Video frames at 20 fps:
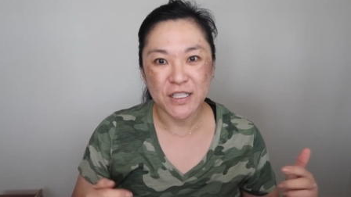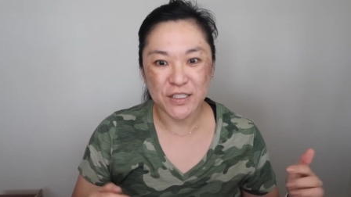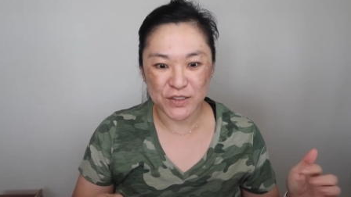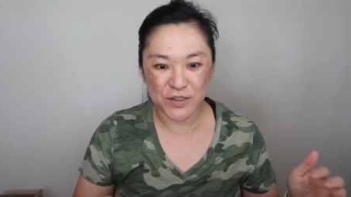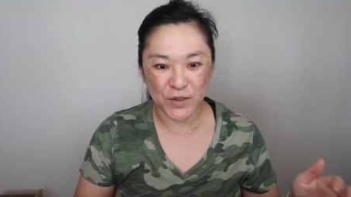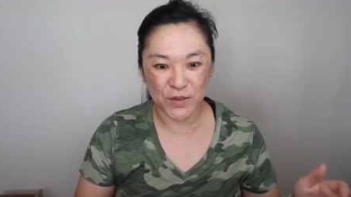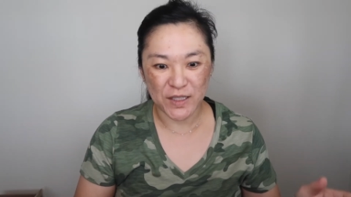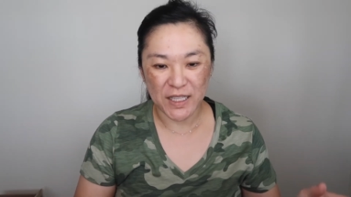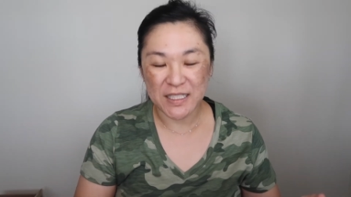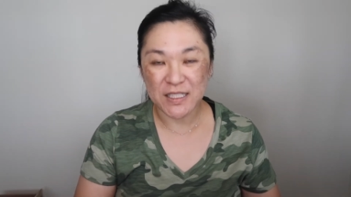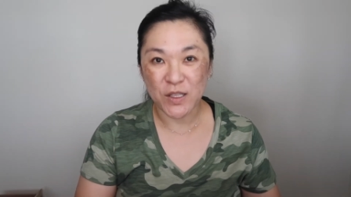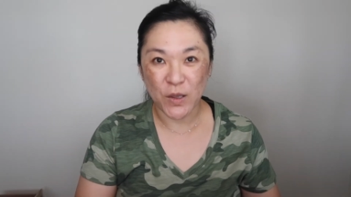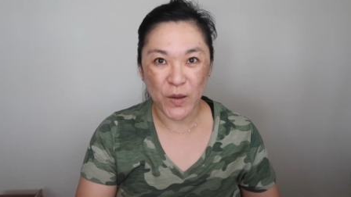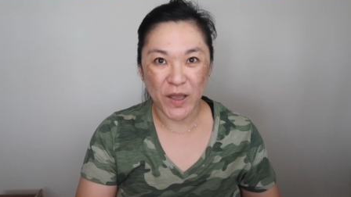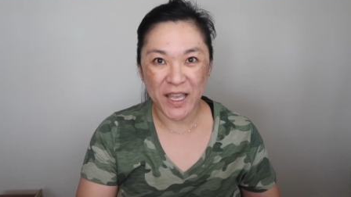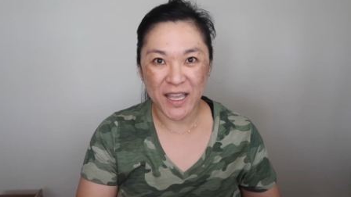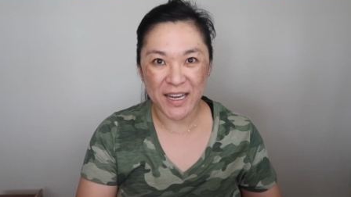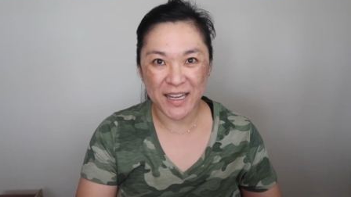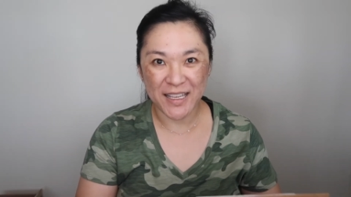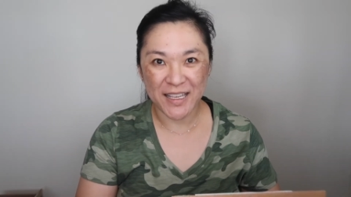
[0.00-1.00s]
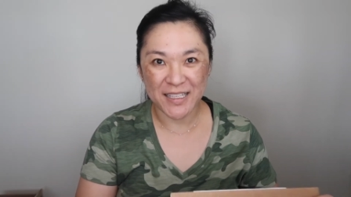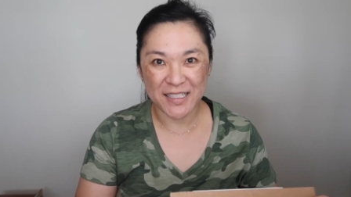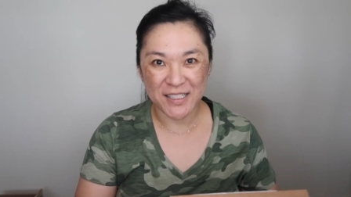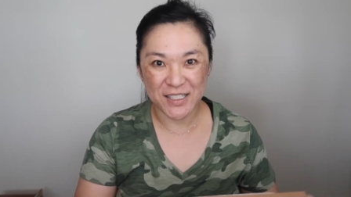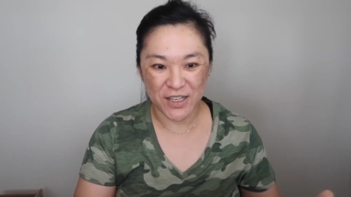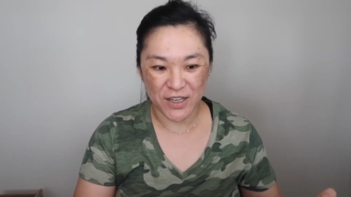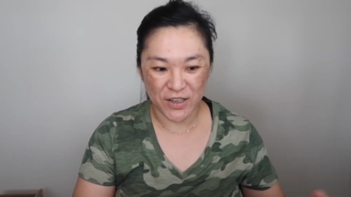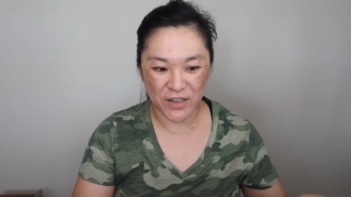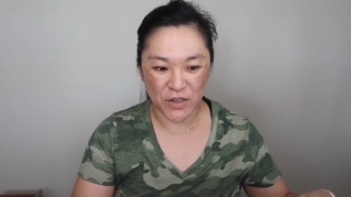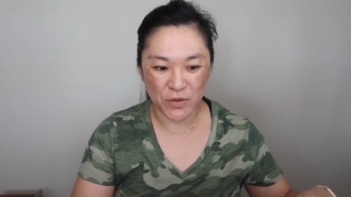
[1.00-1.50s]
So let's go ahead and get
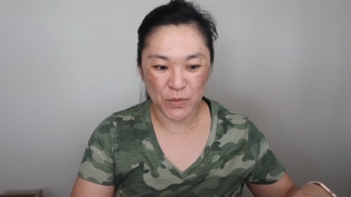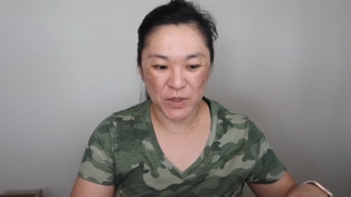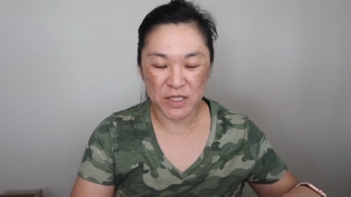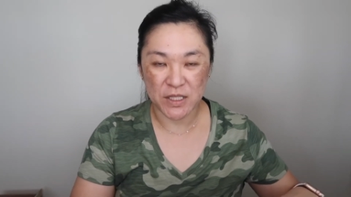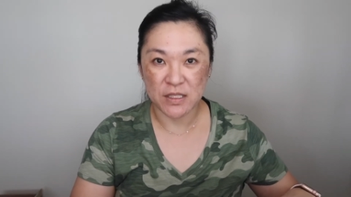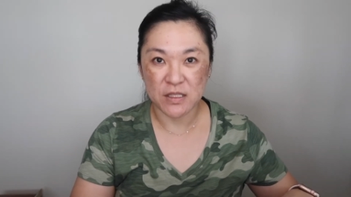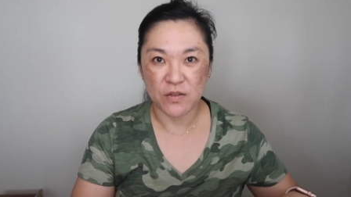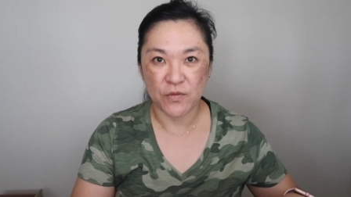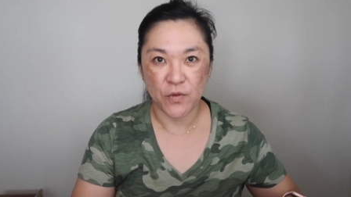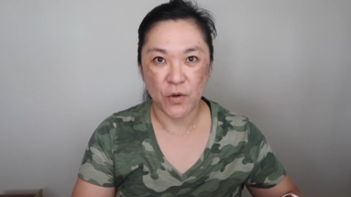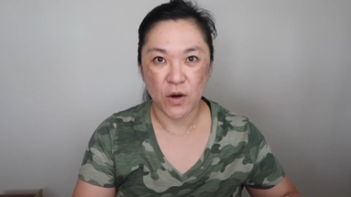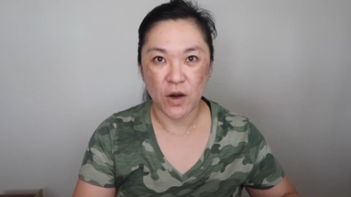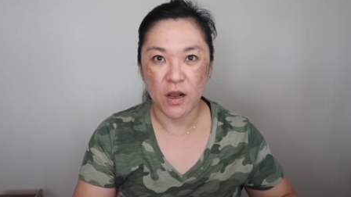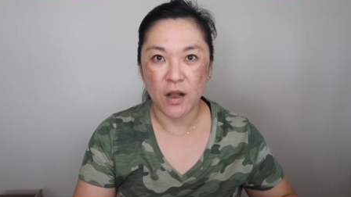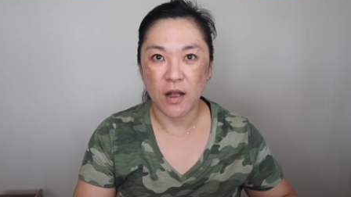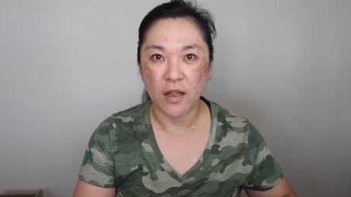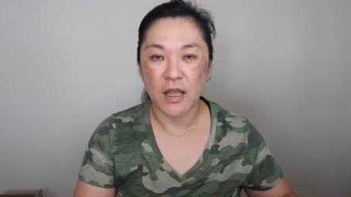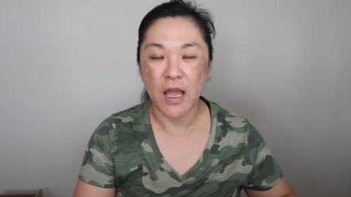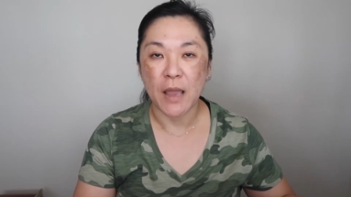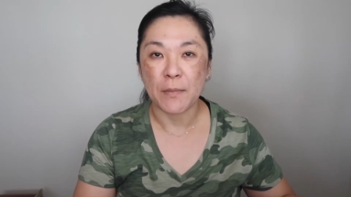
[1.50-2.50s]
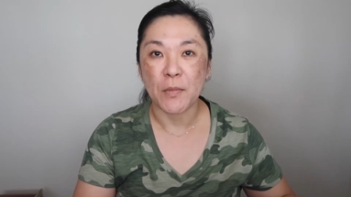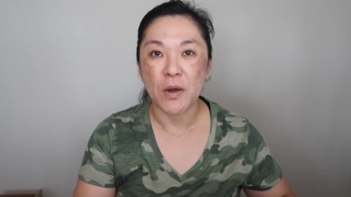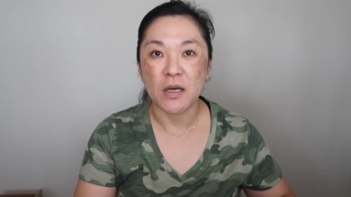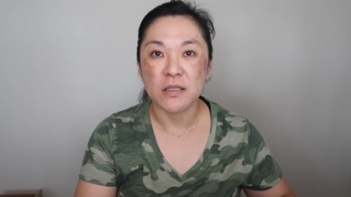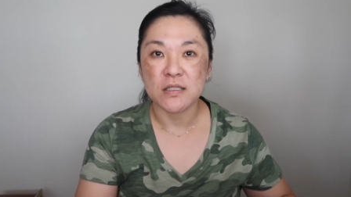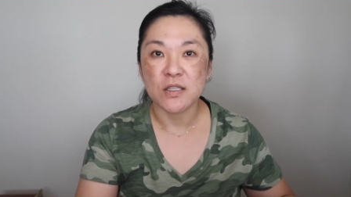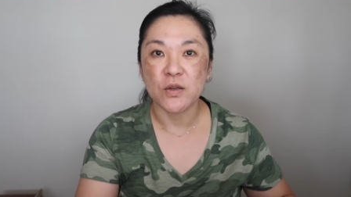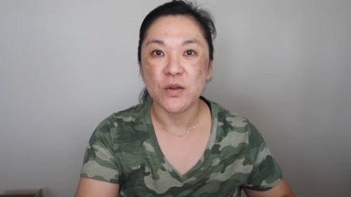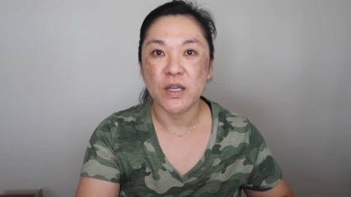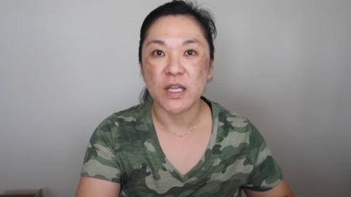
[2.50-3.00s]
started with the Sephora haul. I'm
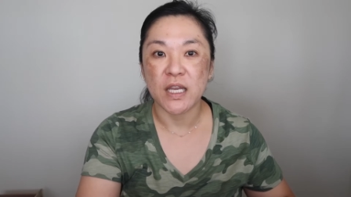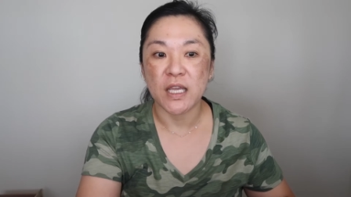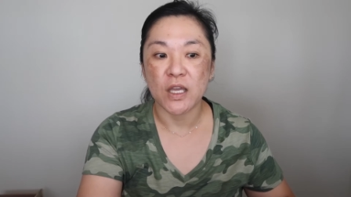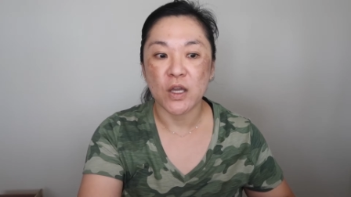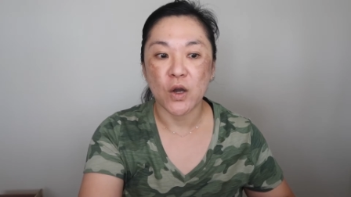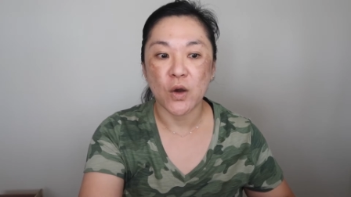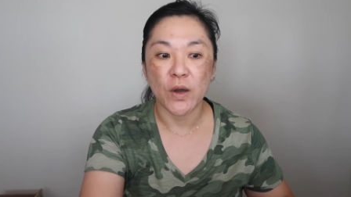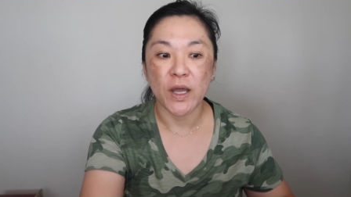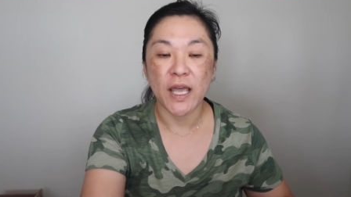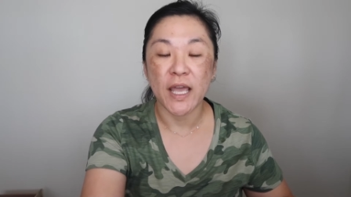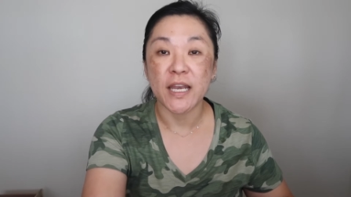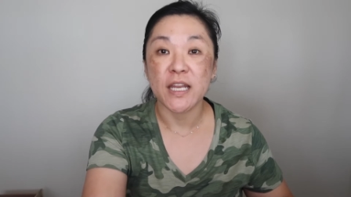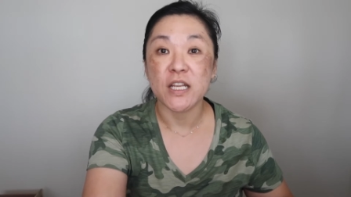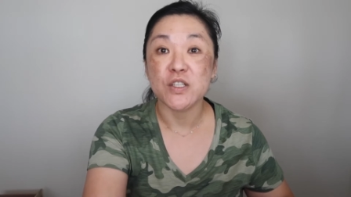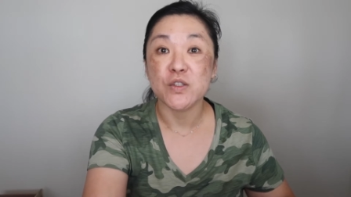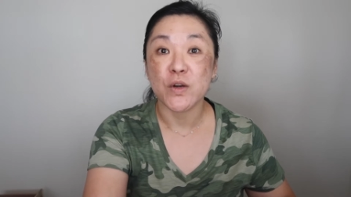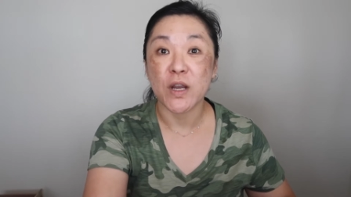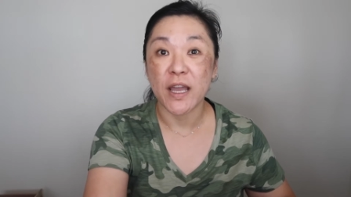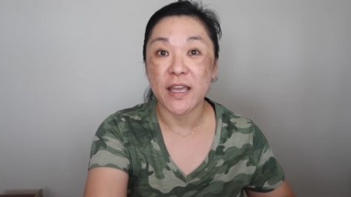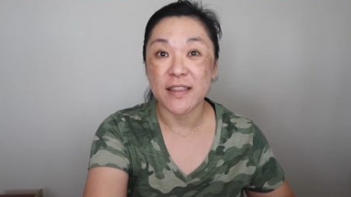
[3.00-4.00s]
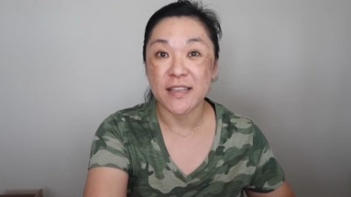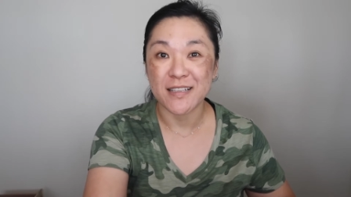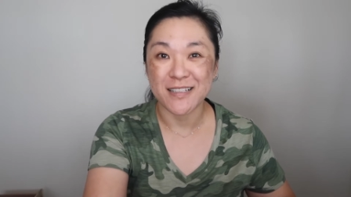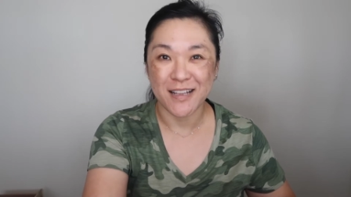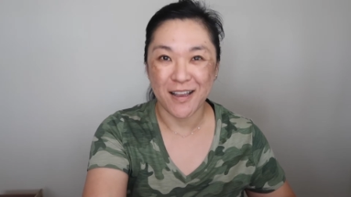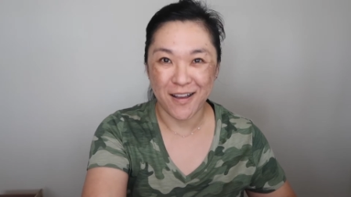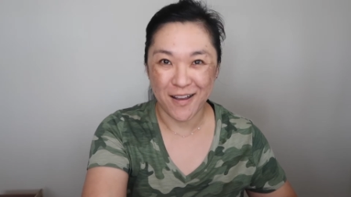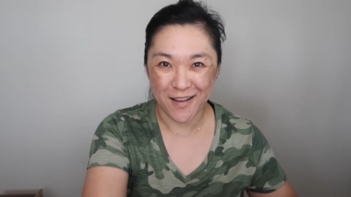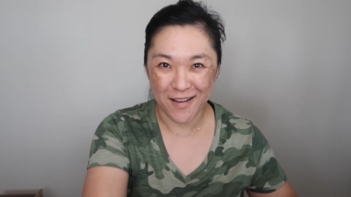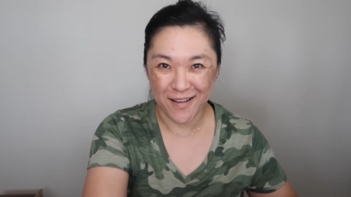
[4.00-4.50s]
also going to go ahead and try
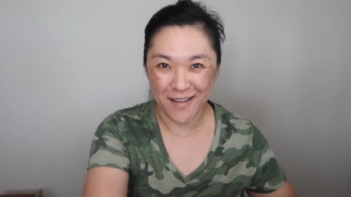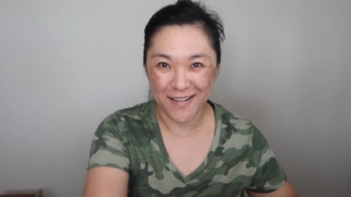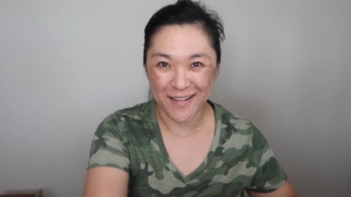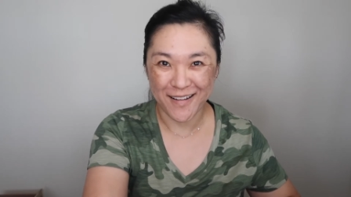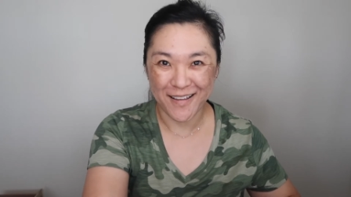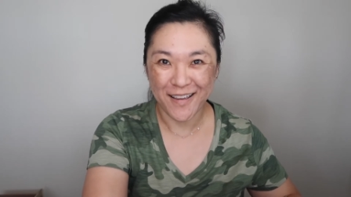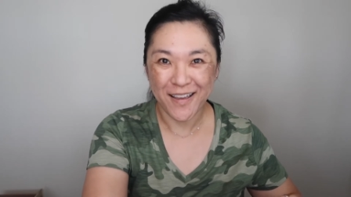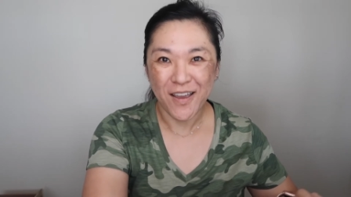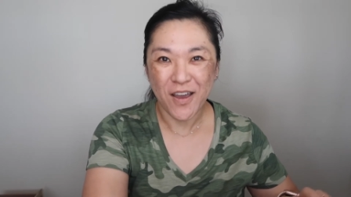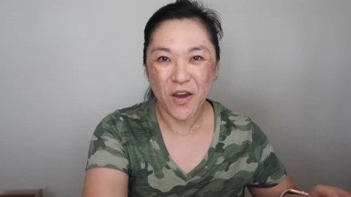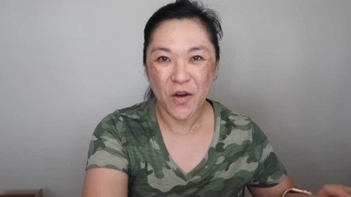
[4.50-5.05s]
these on